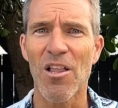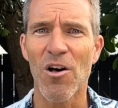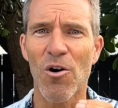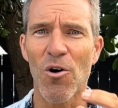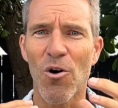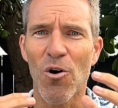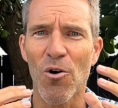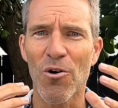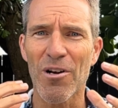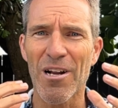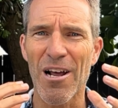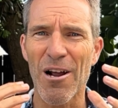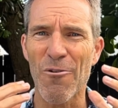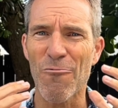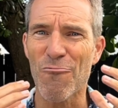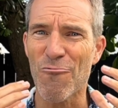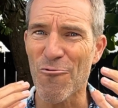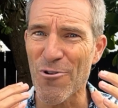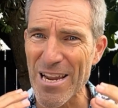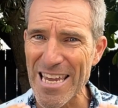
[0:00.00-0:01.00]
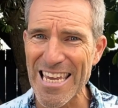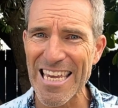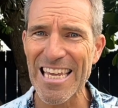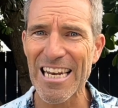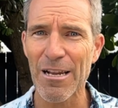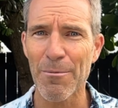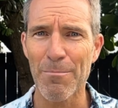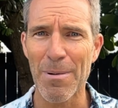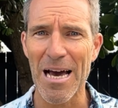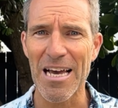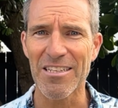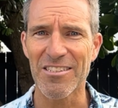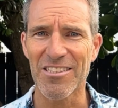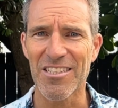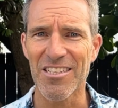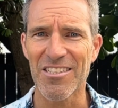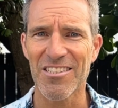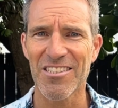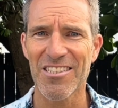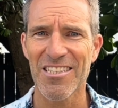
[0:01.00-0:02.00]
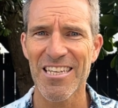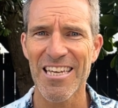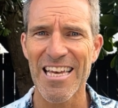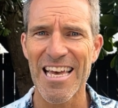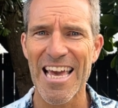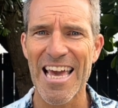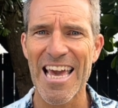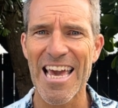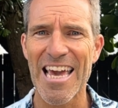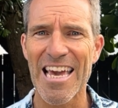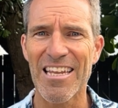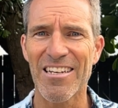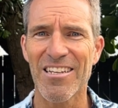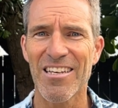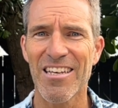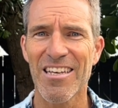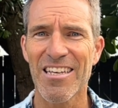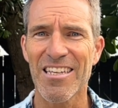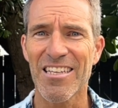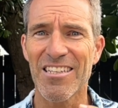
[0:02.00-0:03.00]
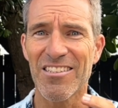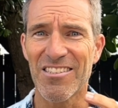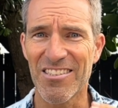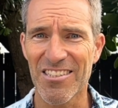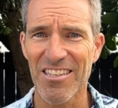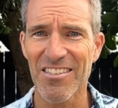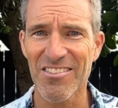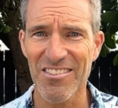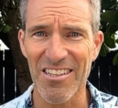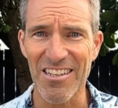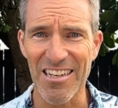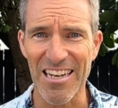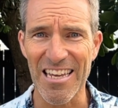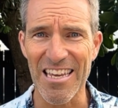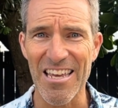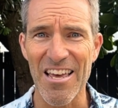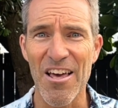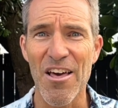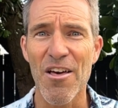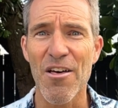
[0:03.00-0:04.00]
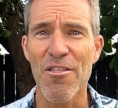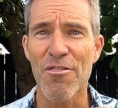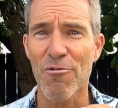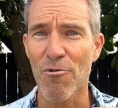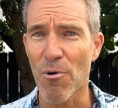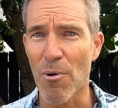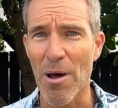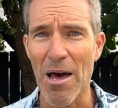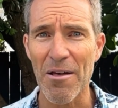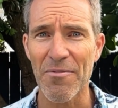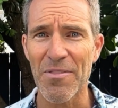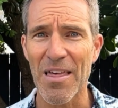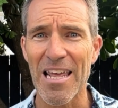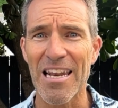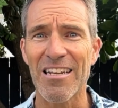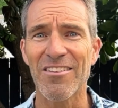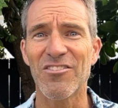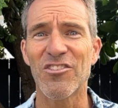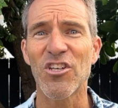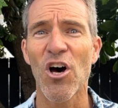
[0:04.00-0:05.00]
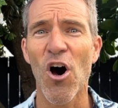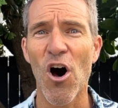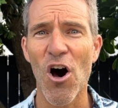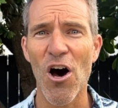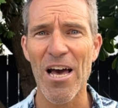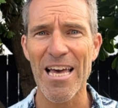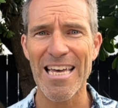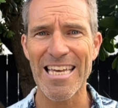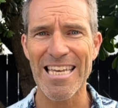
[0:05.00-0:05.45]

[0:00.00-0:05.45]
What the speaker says: on a regular basis and consistently throughout that entire